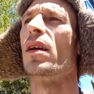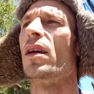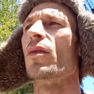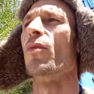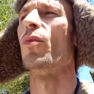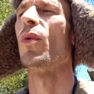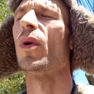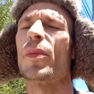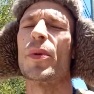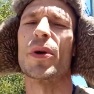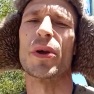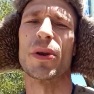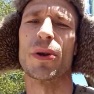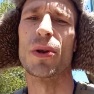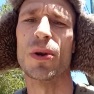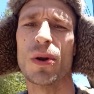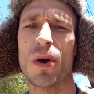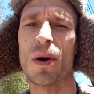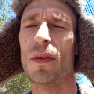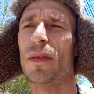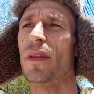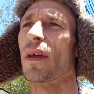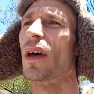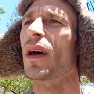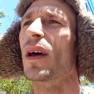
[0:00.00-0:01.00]
woman,
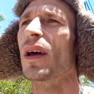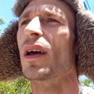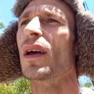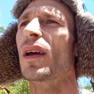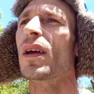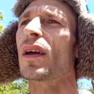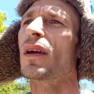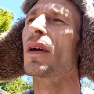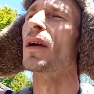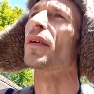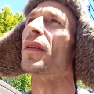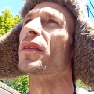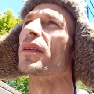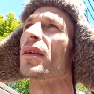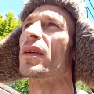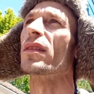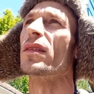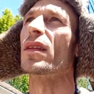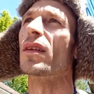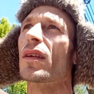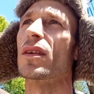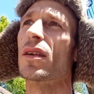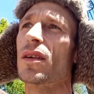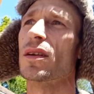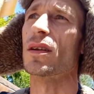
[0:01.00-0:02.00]

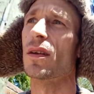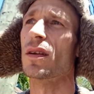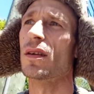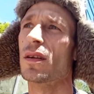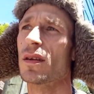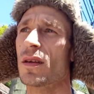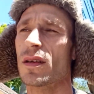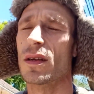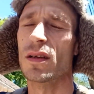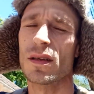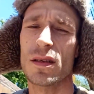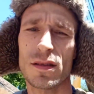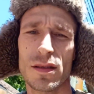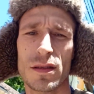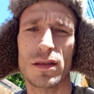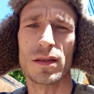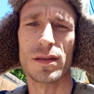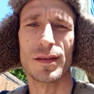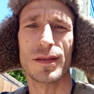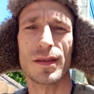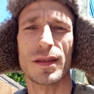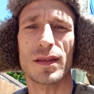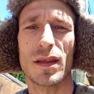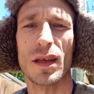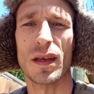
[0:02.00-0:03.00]
the
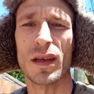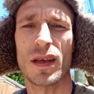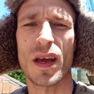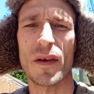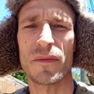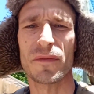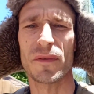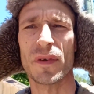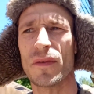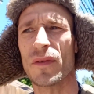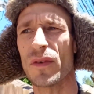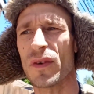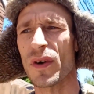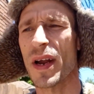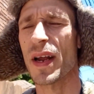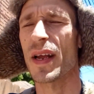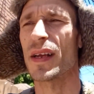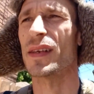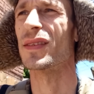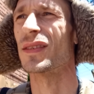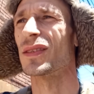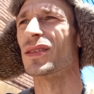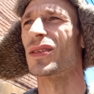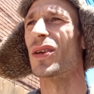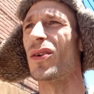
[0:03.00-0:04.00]
gift of
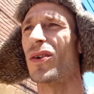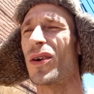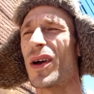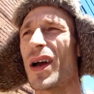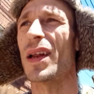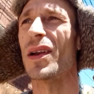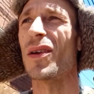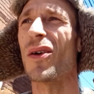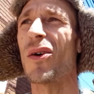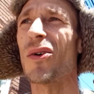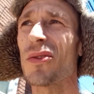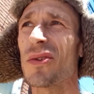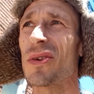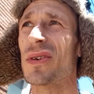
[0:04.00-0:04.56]
grace. I know